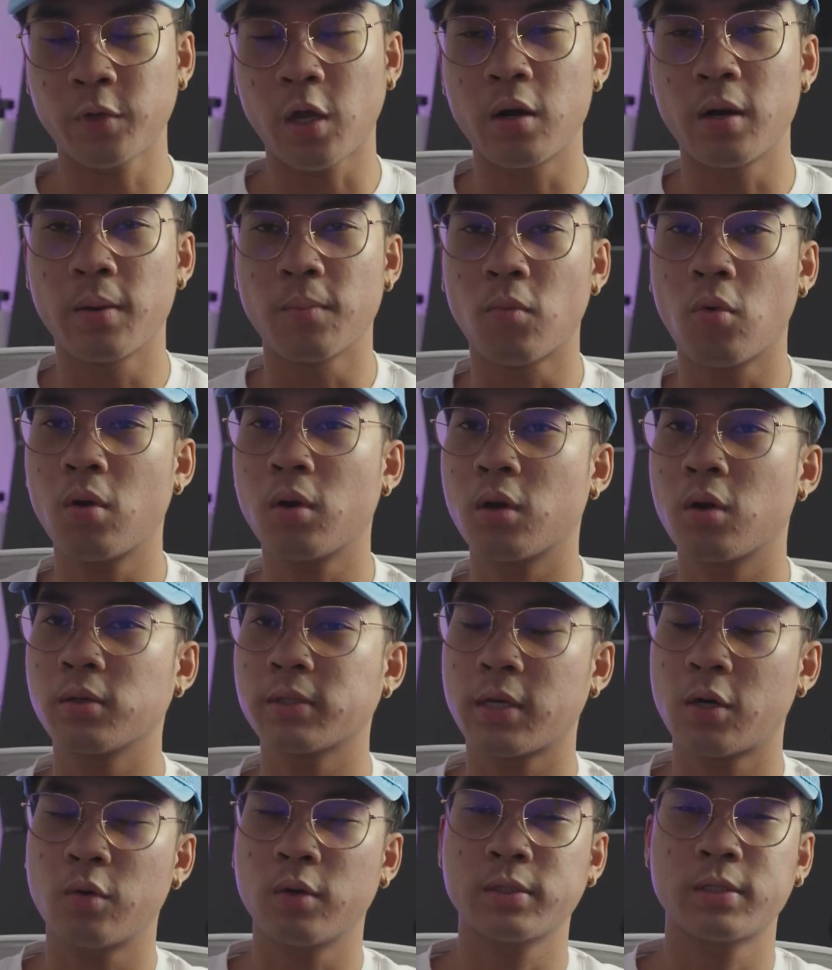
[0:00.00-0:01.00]
All right, more goals
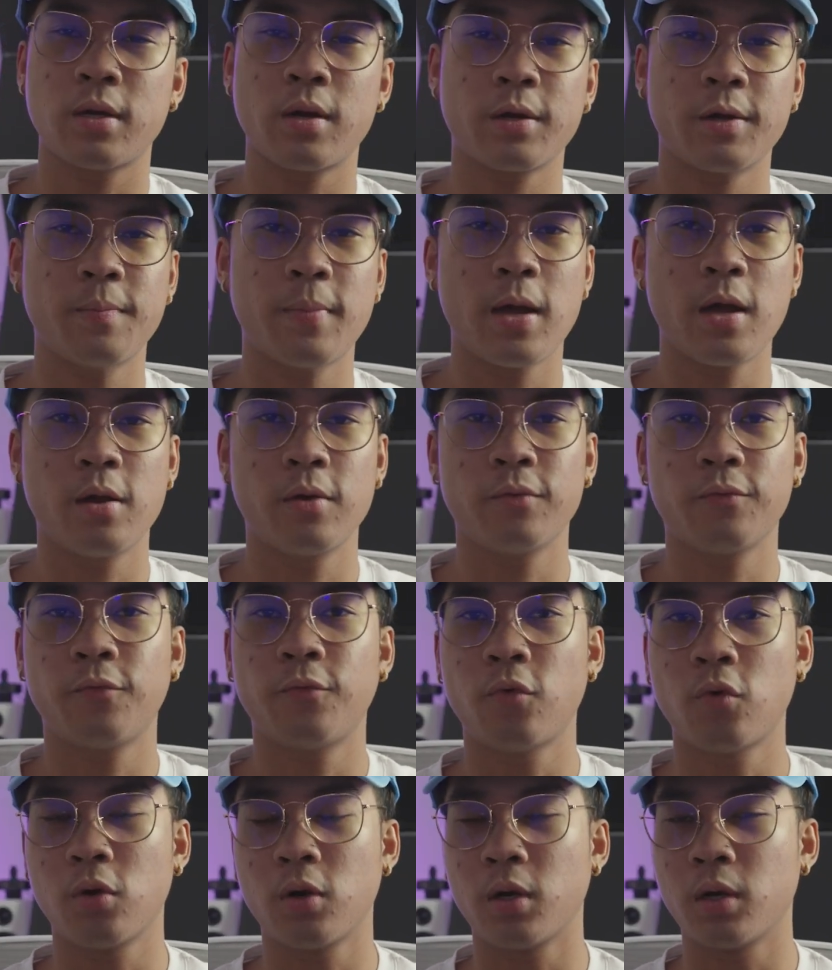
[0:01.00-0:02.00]
I want to talk about
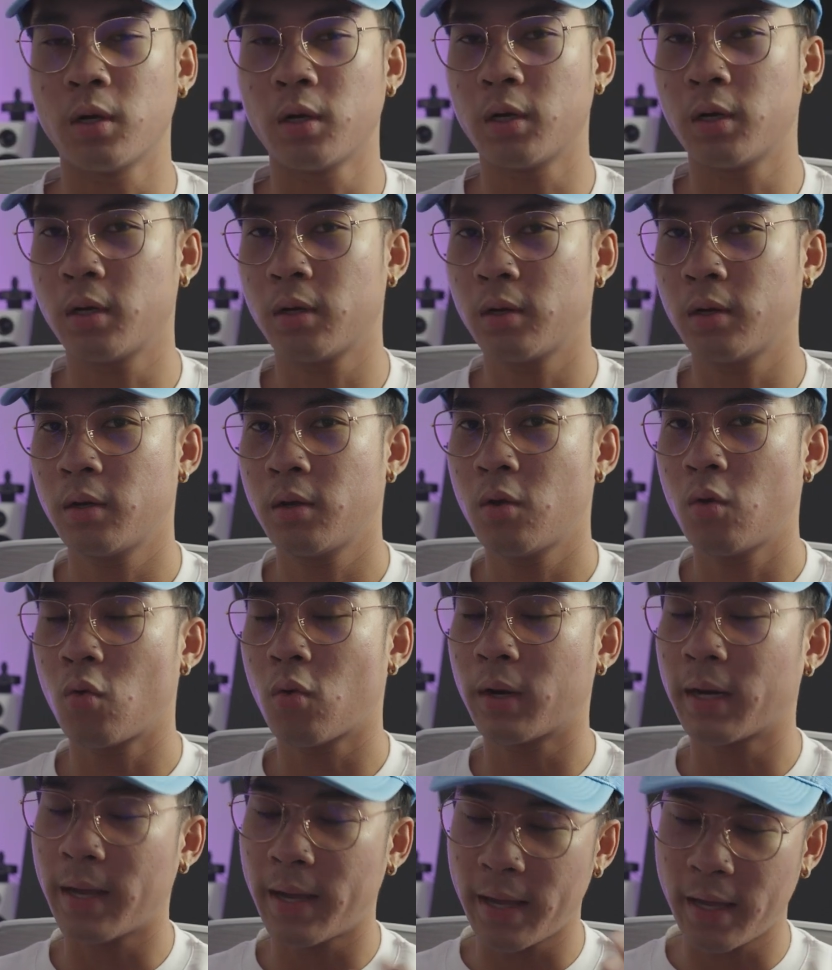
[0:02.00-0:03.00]
for
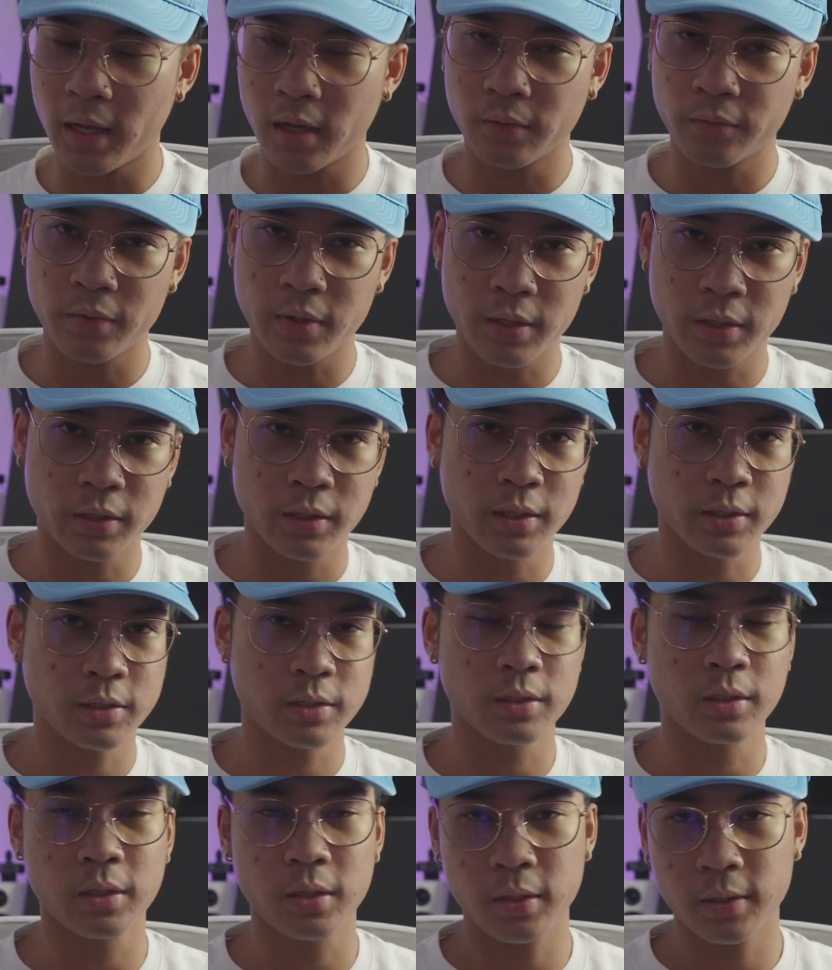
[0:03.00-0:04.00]
what I have
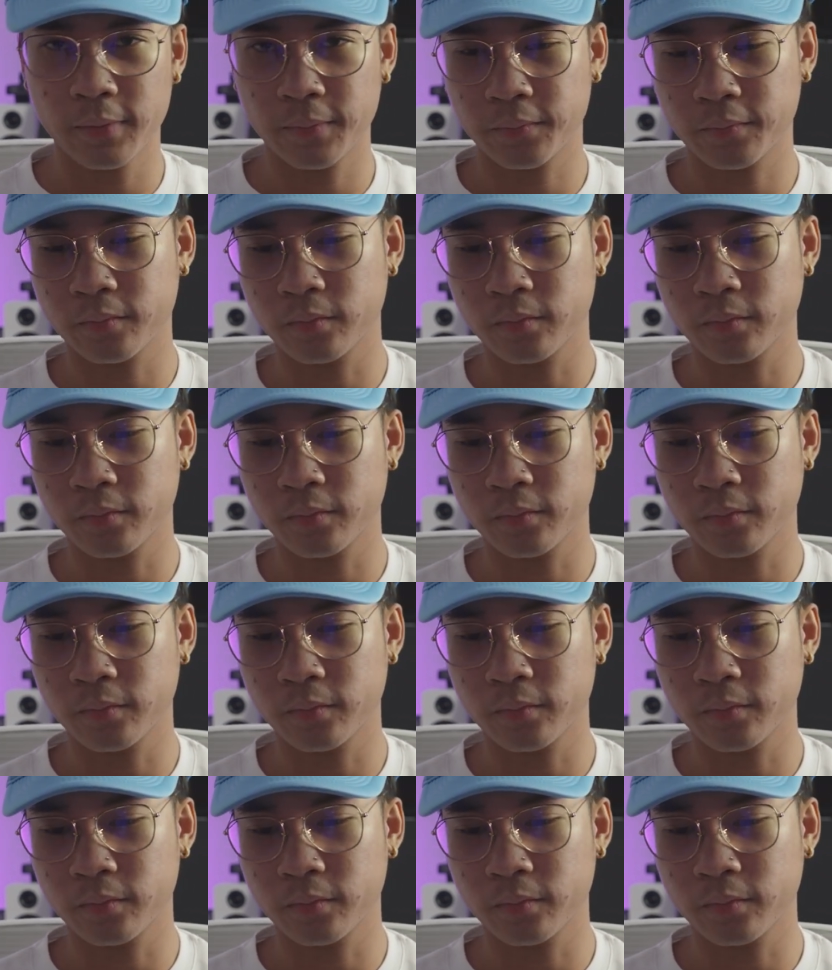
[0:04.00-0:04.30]
this year.